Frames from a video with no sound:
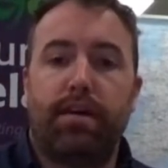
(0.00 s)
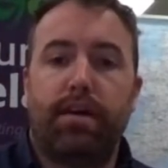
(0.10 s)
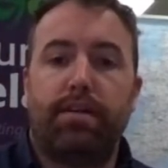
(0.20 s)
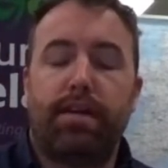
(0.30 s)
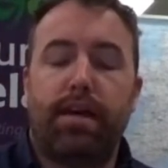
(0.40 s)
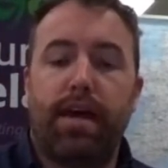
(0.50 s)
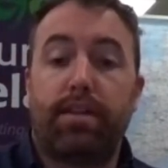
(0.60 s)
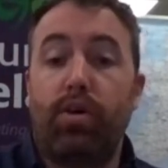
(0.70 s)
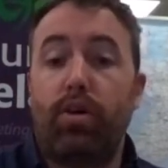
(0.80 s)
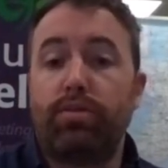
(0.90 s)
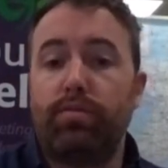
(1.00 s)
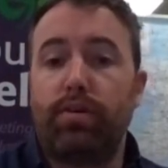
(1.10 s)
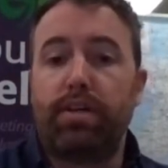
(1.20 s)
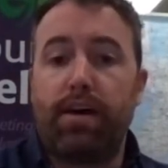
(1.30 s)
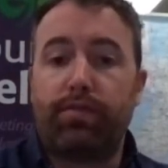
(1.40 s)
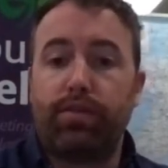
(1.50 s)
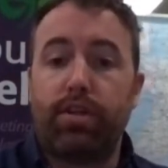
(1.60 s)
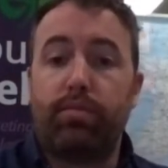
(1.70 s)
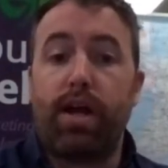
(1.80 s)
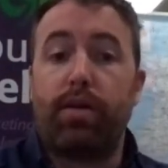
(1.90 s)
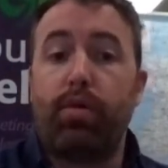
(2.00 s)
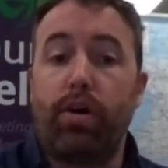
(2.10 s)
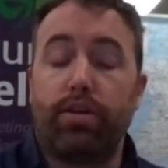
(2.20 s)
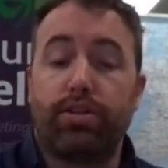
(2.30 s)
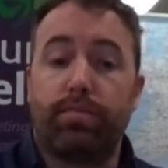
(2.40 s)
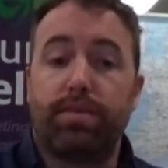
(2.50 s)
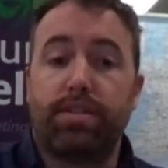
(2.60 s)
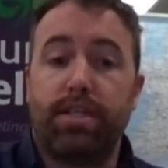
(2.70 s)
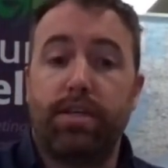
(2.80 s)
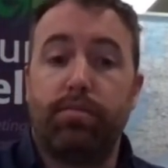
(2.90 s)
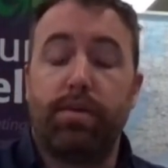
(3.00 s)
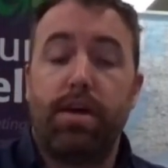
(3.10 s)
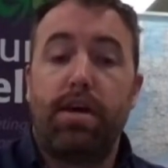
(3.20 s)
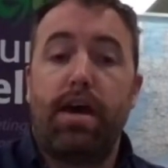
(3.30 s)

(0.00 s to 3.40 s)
And at the moment, I'm looking after the brand partnerships team,